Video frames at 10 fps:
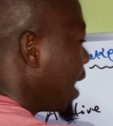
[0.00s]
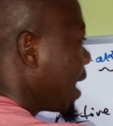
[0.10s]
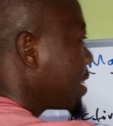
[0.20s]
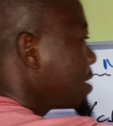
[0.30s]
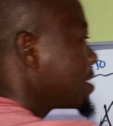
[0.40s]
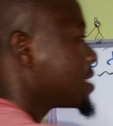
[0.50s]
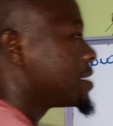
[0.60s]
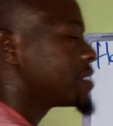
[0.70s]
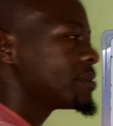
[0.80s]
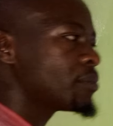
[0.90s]
And this is the
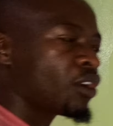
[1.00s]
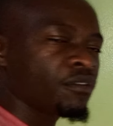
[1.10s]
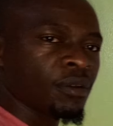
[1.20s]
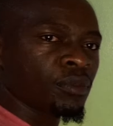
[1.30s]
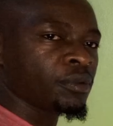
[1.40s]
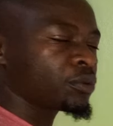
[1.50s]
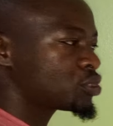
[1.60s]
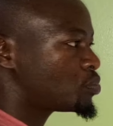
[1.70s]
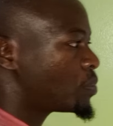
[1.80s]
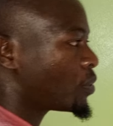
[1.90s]
dream of the
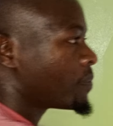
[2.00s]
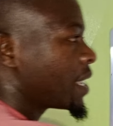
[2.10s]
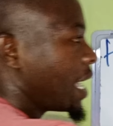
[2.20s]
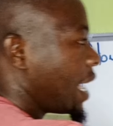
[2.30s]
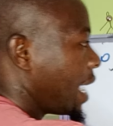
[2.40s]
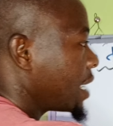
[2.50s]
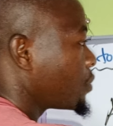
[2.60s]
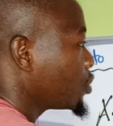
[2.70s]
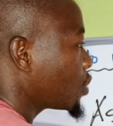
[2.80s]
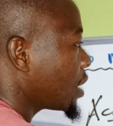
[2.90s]
most people. And
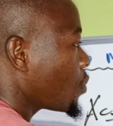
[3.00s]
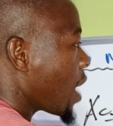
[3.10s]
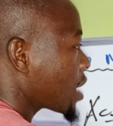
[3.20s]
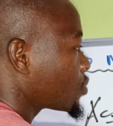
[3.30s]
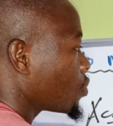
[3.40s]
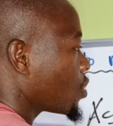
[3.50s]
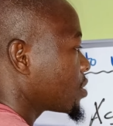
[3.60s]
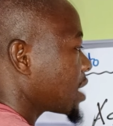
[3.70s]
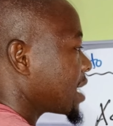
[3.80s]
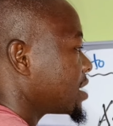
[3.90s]
we usually work
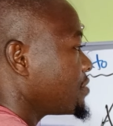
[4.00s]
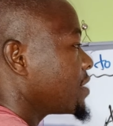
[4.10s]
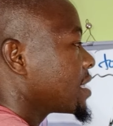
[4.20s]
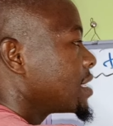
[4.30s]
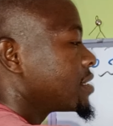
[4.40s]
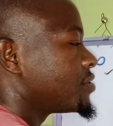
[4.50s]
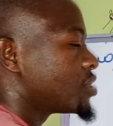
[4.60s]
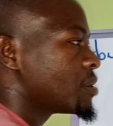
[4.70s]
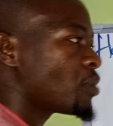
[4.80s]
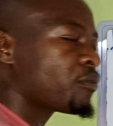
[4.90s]
towards achieving this
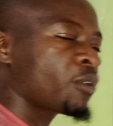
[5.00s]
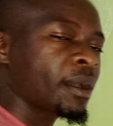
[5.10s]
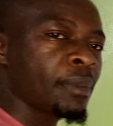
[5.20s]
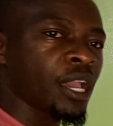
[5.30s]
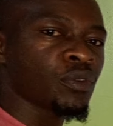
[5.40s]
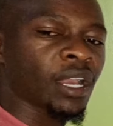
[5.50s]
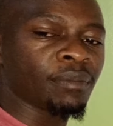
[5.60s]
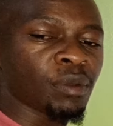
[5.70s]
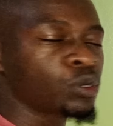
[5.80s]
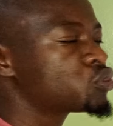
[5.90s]
dream of whereby you can
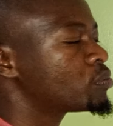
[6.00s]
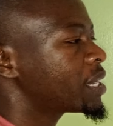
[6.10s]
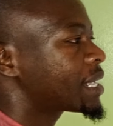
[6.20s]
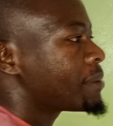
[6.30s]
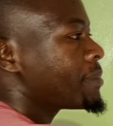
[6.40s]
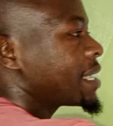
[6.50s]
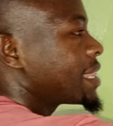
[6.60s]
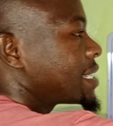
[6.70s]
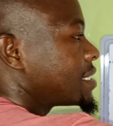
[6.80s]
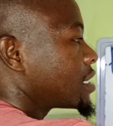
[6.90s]
be able to make money
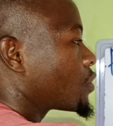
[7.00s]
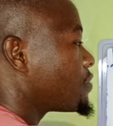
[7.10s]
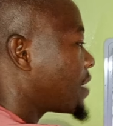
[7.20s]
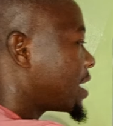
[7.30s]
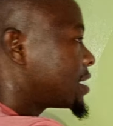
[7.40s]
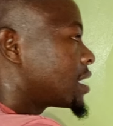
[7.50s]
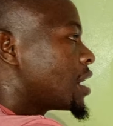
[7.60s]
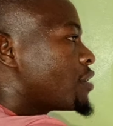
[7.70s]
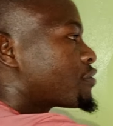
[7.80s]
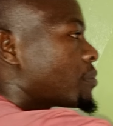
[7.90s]
that is equivalent
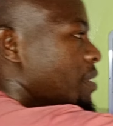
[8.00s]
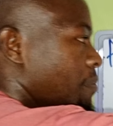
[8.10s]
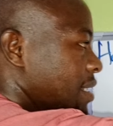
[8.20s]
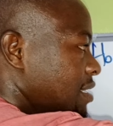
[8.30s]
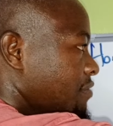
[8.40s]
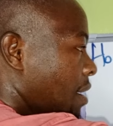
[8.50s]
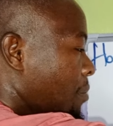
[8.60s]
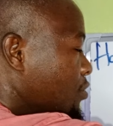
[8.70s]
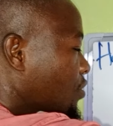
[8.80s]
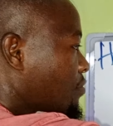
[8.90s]
from the passive
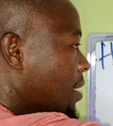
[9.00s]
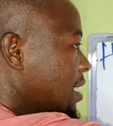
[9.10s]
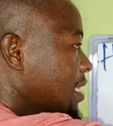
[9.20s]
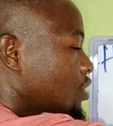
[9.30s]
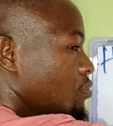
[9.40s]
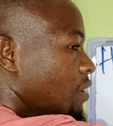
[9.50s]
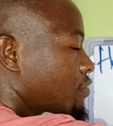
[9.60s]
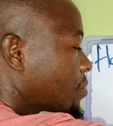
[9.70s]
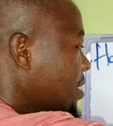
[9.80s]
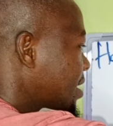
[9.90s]
amount of money that you make
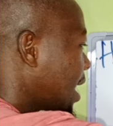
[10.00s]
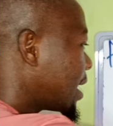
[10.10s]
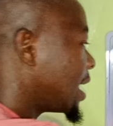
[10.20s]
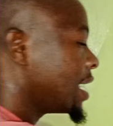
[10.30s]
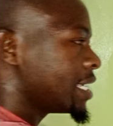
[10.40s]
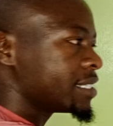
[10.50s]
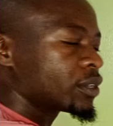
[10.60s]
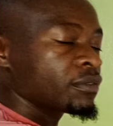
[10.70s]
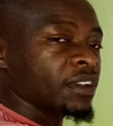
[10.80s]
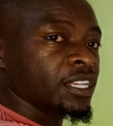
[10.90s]
from this side is
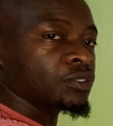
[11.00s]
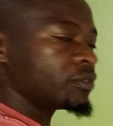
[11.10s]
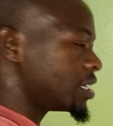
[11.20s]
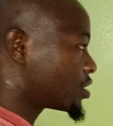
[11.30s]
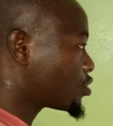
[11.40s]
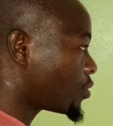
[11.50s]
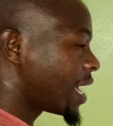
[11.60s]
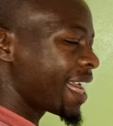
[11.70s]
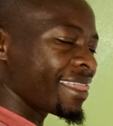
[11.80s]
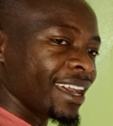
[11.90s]
equivalent to this. So
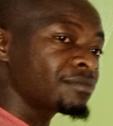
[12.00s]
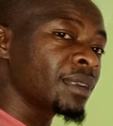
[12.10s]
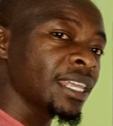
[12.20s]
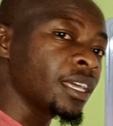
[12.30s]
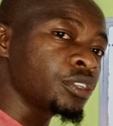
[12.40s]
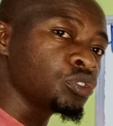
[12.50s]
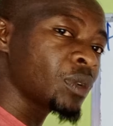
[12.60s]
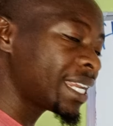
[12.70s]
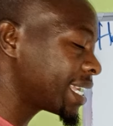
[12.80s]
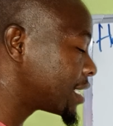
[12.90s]
that money that
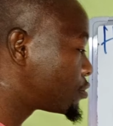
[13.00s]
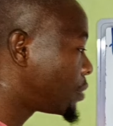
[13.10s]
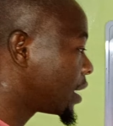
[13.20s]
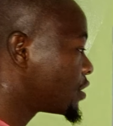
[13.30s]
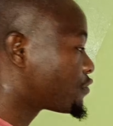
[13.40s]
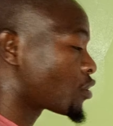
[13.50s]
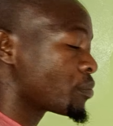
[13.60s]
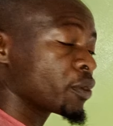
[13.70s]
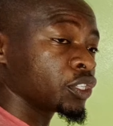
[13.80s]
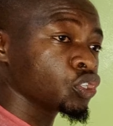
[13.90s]
usually get paid from
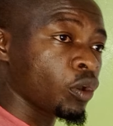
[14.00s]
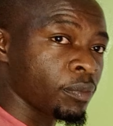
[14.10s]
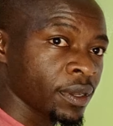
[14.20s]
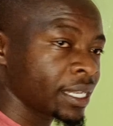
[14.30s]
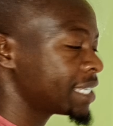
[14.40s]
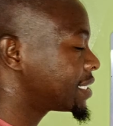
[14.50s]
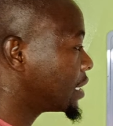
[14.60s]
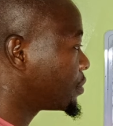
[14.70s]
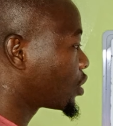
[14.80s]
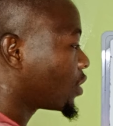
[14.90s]
your job, let's say
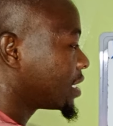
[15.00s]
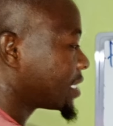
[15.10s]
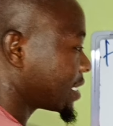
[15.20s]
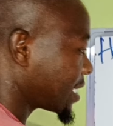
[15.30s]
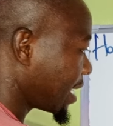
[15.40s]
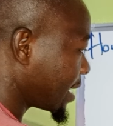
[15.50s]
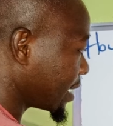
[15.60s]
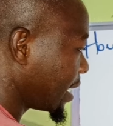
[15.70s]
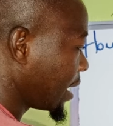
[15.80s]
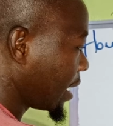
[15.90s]
we call it a salary,
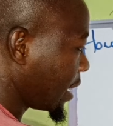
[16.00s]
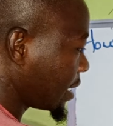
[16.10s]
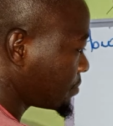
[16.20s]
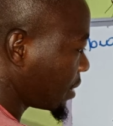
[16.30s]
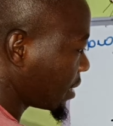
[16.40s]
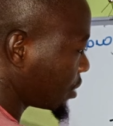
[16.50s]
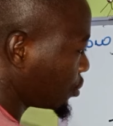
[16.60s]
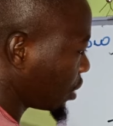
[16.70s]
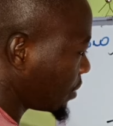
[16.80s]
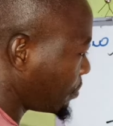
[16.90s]
that money that
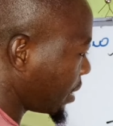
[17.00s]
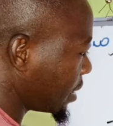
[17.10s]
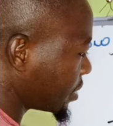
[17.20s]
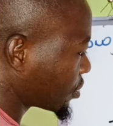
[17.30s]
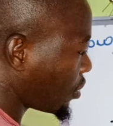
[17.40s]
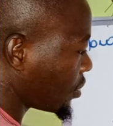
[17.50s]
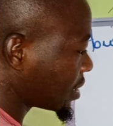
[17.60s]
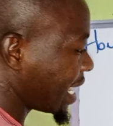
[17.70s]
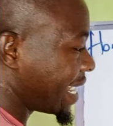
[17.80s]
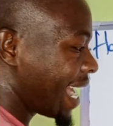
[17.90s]
usually paid is
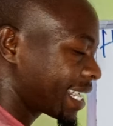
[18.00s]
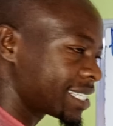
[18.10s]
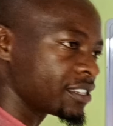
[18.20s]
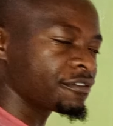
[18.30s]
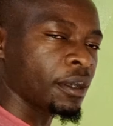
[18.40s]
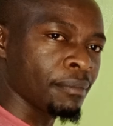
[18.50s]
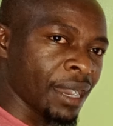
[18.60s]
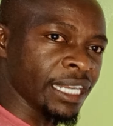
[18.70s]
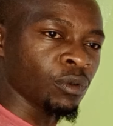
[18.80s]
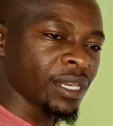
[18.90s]
called an active
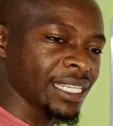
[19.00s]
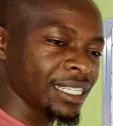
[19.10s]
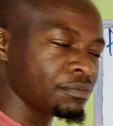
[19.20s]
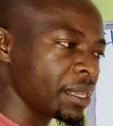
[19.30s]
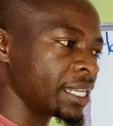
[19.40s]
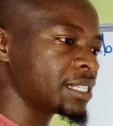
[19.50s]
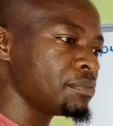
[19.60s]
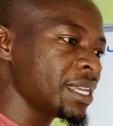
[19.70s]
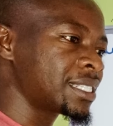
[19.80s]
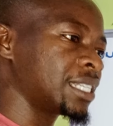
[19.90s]
money. What does it mean? It
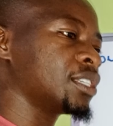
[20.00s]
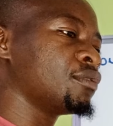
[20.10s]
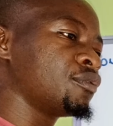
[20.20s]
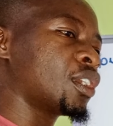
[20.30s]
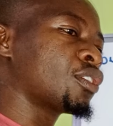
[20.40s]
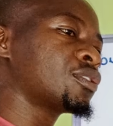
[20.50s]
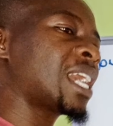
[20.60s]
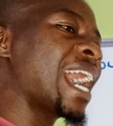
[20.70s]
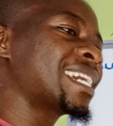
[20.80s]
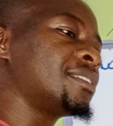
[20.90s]
means that if you're not
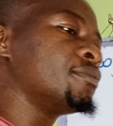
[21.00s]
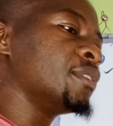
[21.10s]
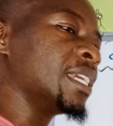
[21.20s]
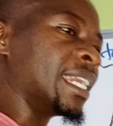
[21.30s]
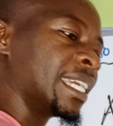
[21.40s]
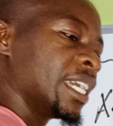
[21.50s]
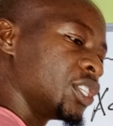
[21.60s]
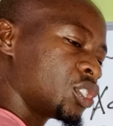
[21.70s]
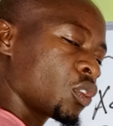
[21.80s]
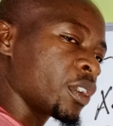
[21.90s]
actively
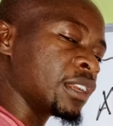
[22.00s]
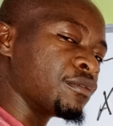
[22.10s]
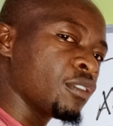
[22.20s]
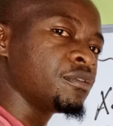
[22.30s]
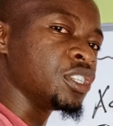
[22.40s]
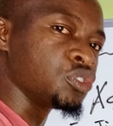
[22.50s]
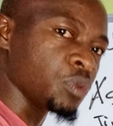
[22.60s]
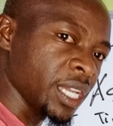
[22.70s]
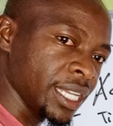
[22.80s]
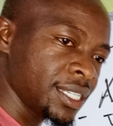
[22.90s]
engaged or involved into
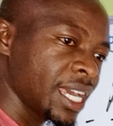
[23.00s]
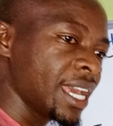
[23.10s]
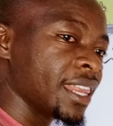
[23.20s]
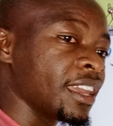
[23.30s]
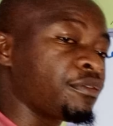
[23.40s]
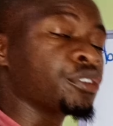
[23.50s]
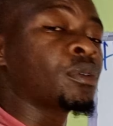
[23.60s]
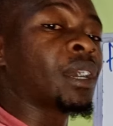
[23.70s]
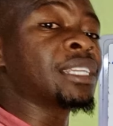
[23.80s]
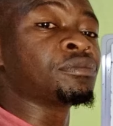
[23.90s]
it, therefore you
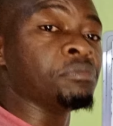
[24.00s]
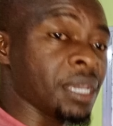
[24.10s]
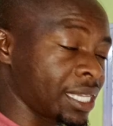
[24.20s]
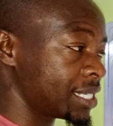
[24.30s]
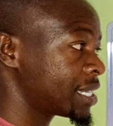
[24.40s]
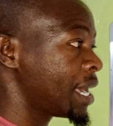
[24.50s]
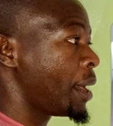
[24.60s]
can't make it.